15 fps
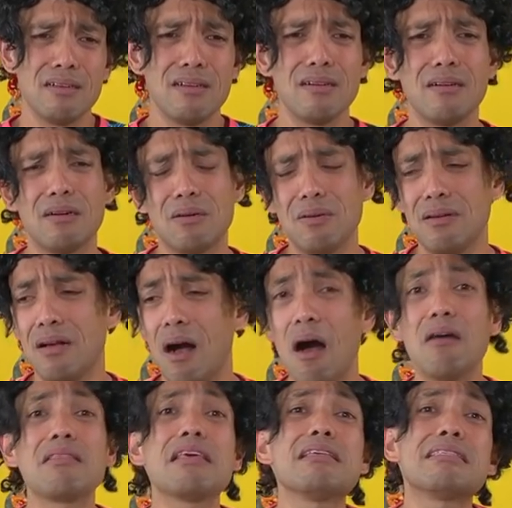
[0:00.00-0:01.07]
Oh,
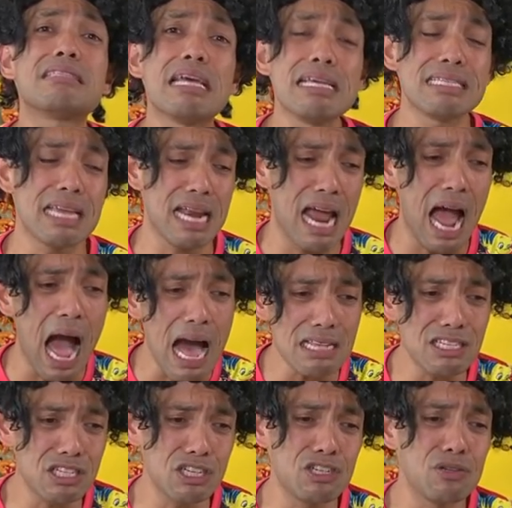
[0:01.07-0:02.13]
all these things that I
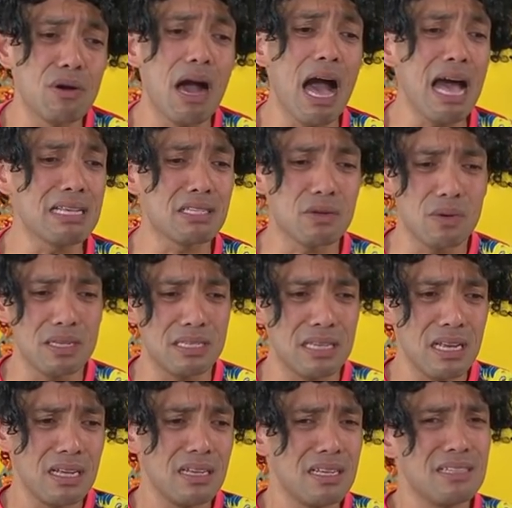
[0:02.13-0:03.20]
asked you to ask was,
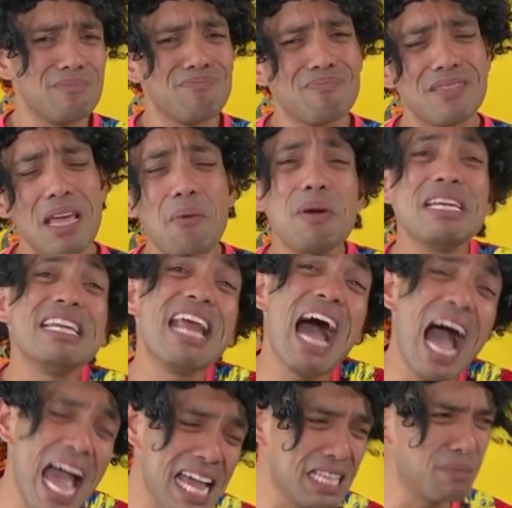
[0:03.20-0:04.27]
they were
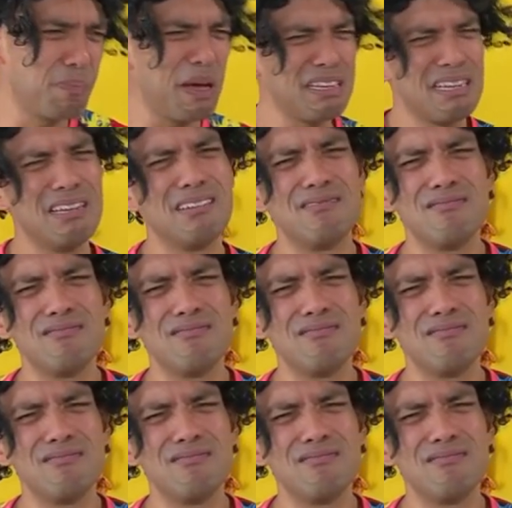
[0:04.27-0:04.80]
nice, but